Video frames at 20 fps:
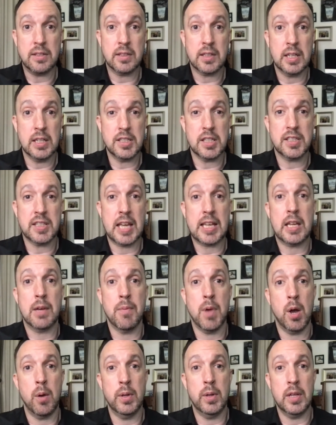Can I just take a
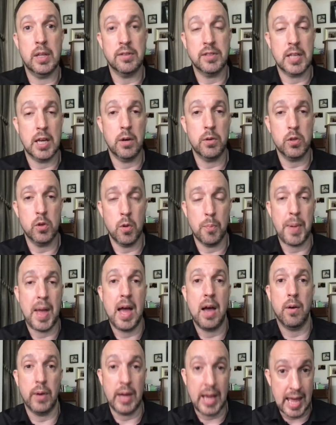moment and tell you
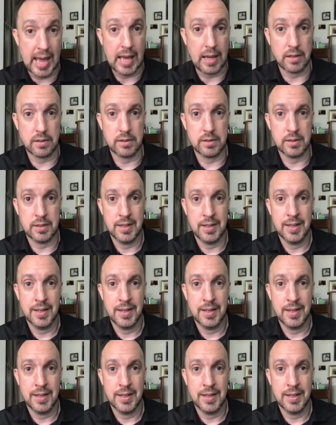about X?